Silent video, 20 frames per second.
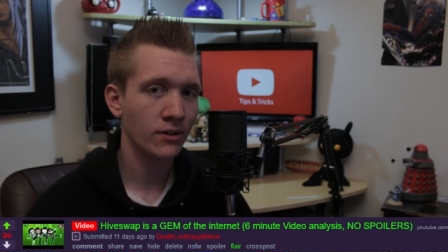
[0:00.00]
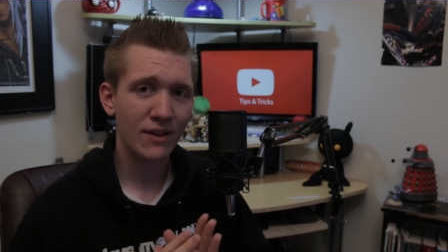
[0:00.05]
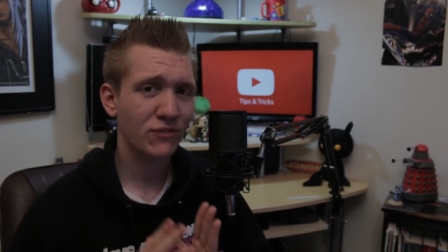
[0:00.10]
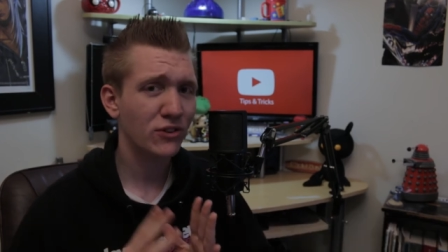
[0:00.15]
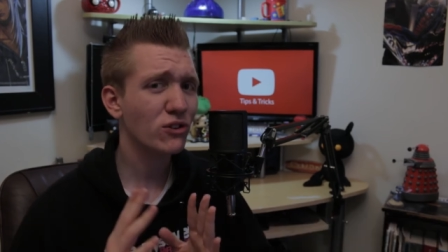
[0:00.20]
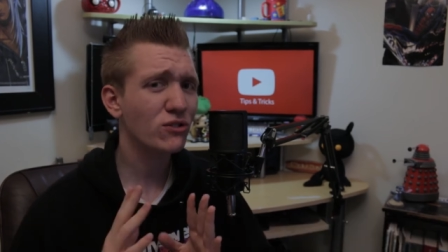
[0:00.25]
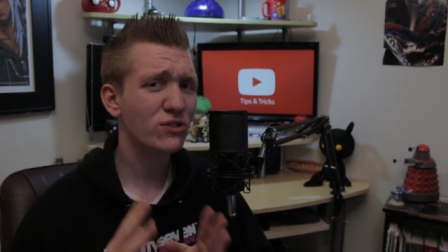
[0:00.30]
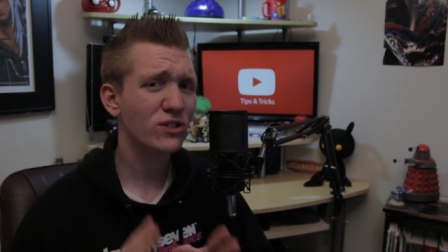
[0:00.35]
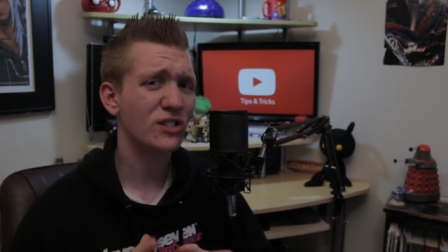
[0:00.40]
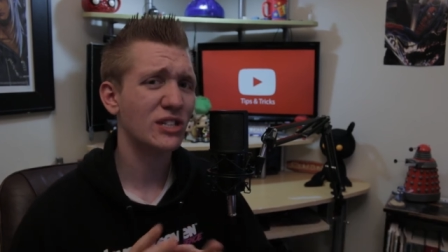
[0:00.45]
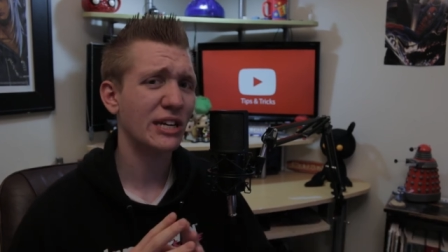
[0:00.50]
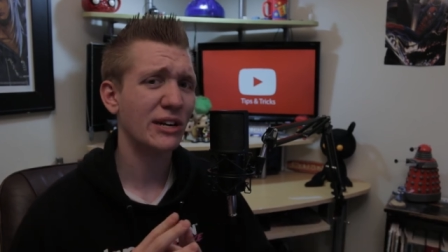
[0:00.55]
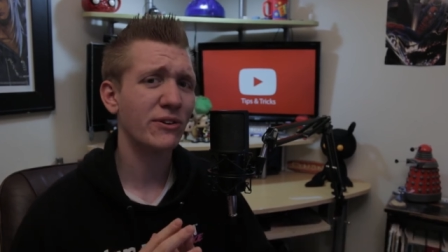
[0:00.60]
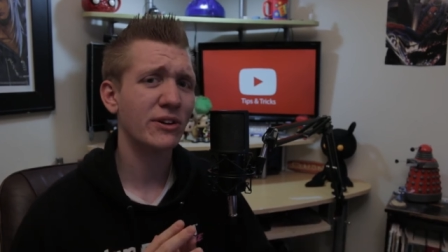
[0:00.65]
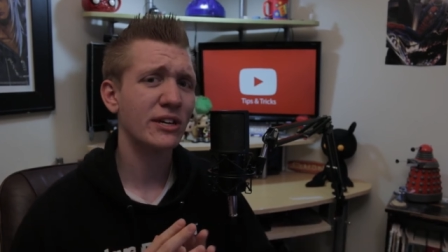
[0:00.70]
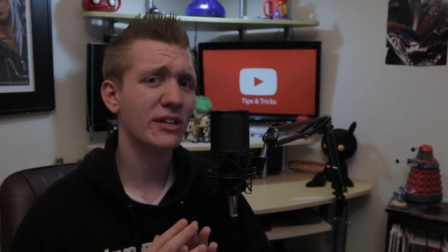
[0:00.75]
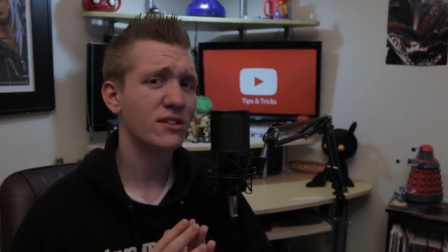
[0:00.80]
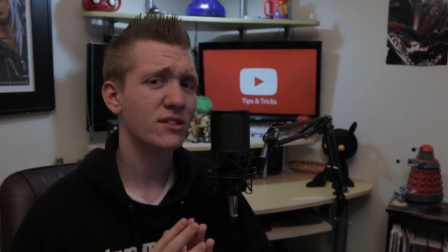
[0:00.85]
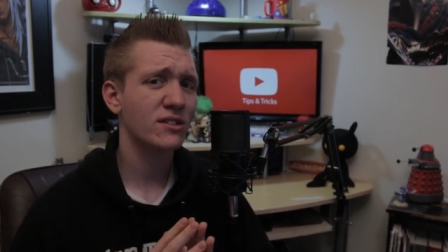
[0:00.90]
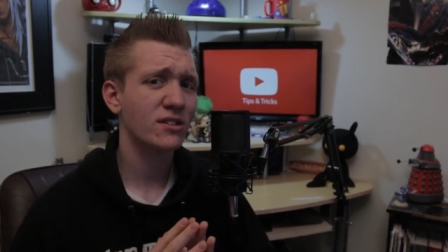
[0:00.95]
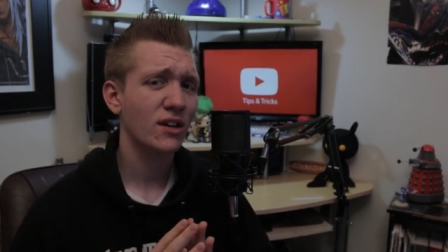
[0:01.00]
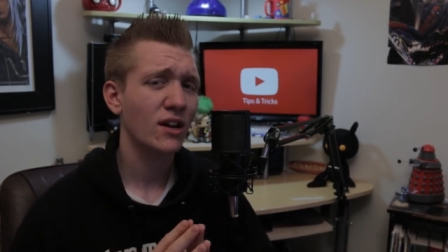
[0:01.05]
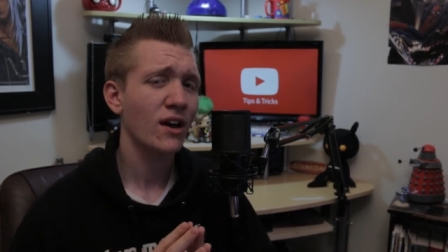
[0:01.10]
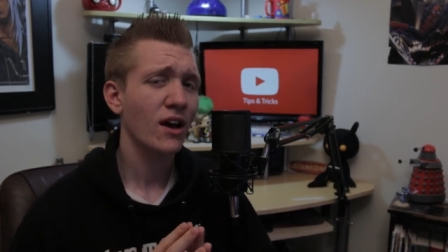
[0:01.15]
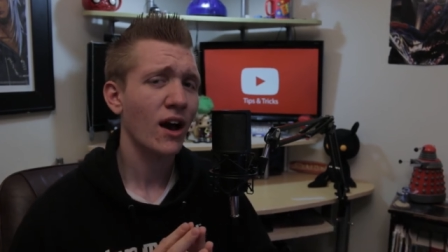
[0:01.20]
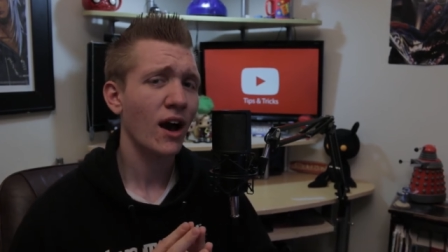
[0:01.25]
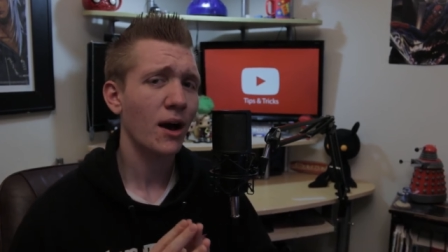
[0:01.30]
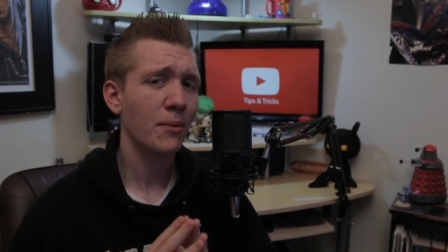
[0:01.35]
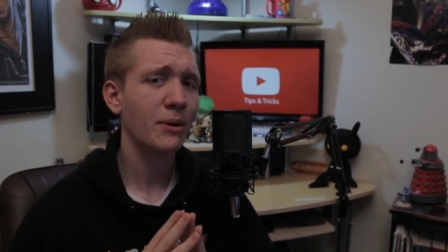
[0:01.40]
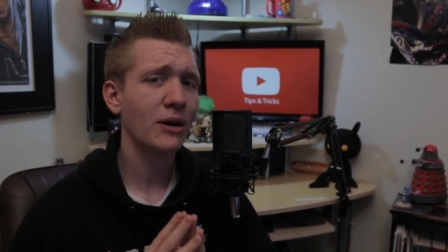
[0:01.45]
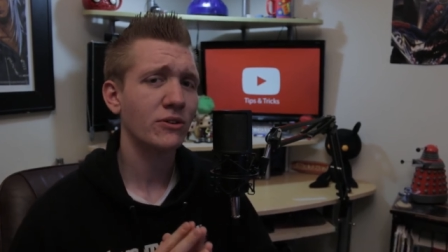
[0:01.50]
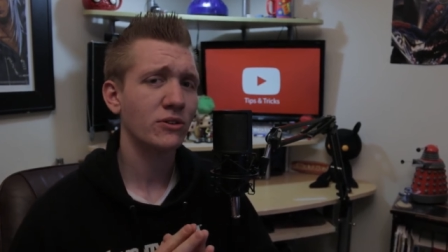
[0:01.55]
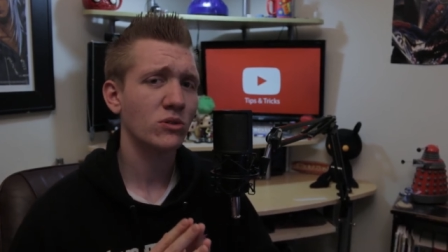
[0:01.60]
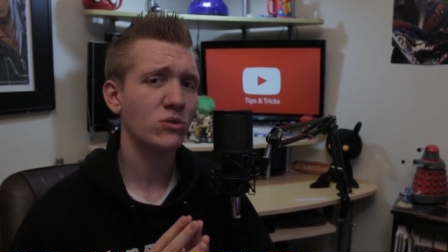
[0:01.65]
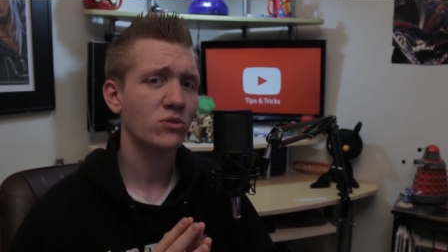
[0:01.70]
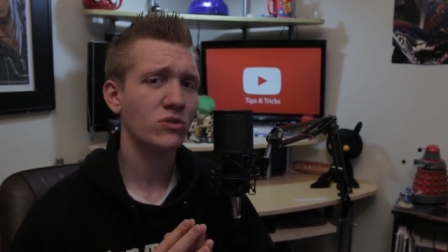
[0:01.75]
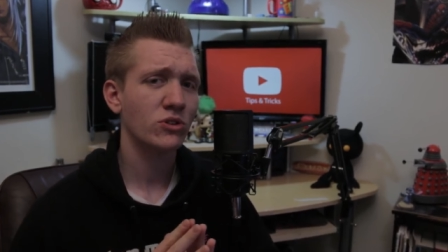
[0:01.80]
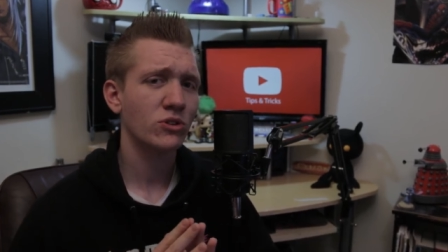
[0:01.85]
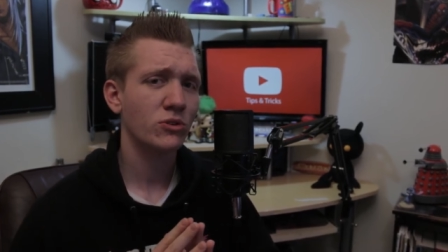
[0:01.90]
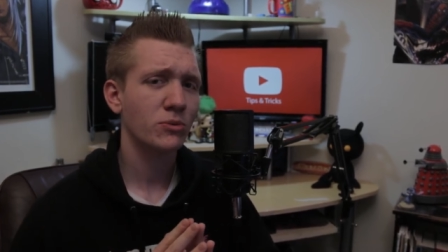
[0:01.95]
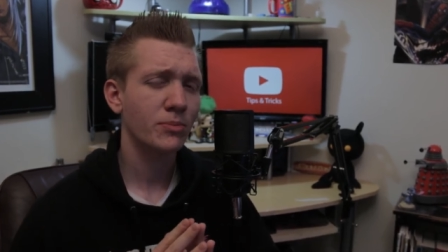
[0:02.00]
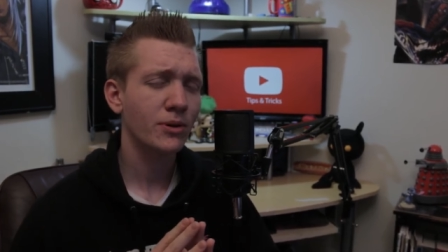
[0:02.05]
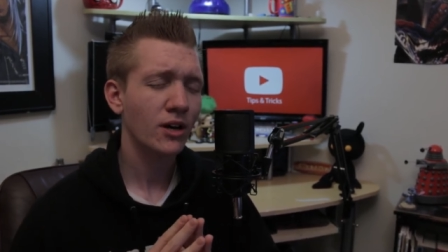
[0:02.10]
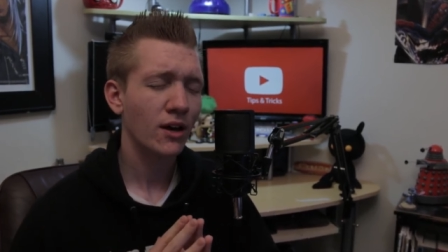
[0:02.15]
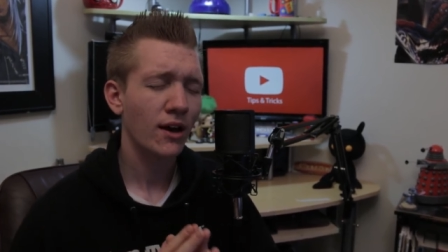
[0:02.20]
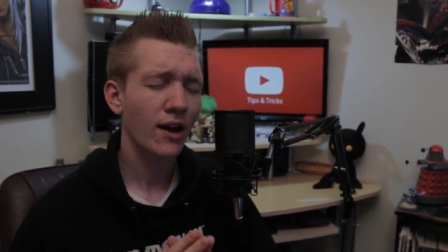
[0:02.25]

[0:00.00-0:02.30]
If you're serious about YouTube,